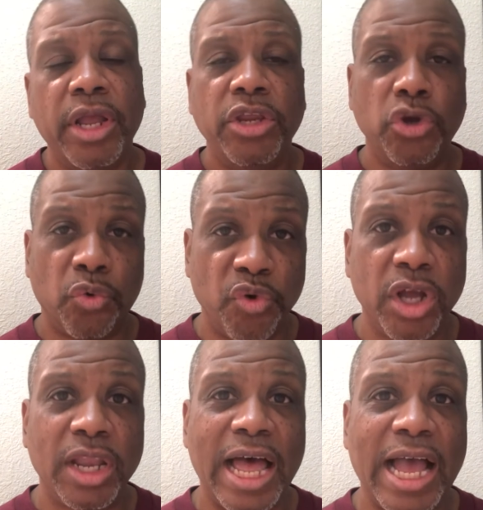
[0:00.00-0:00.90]
you'll
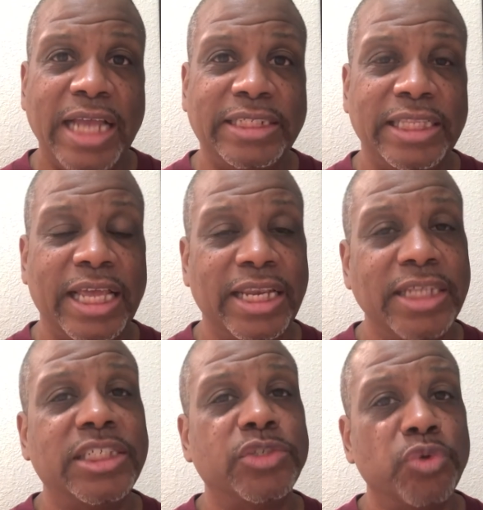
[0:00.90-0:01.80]
realize that that
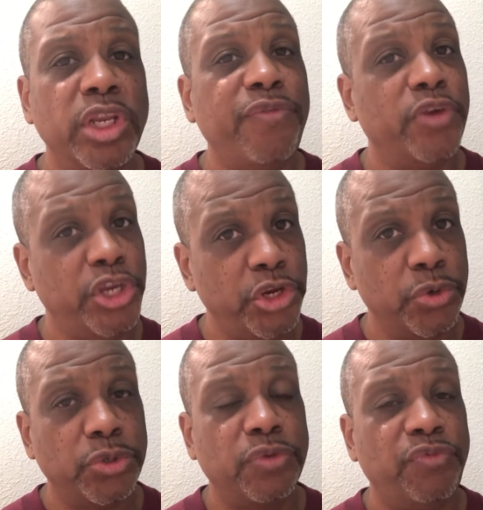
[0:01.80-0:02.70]
list is really for
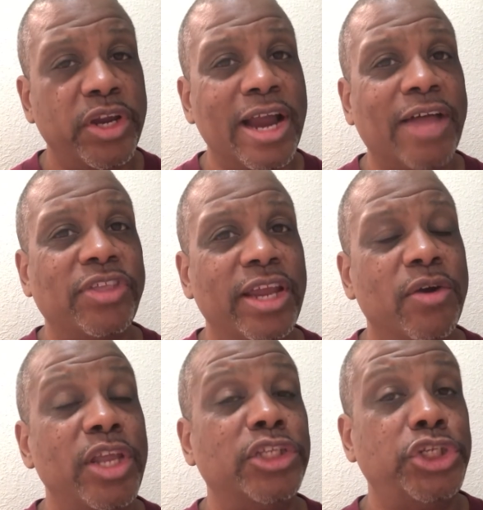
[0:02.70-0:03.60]
you to figure out the
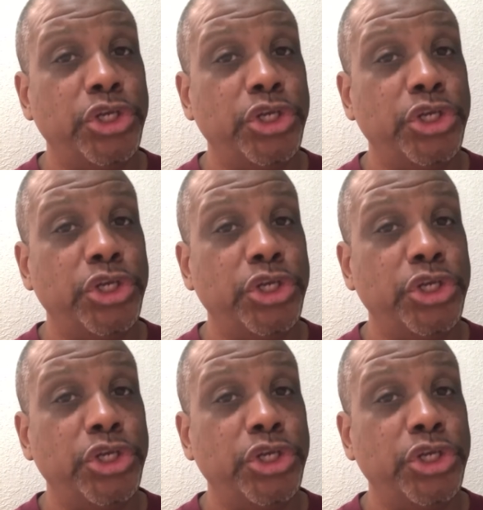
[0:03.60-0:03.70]
areas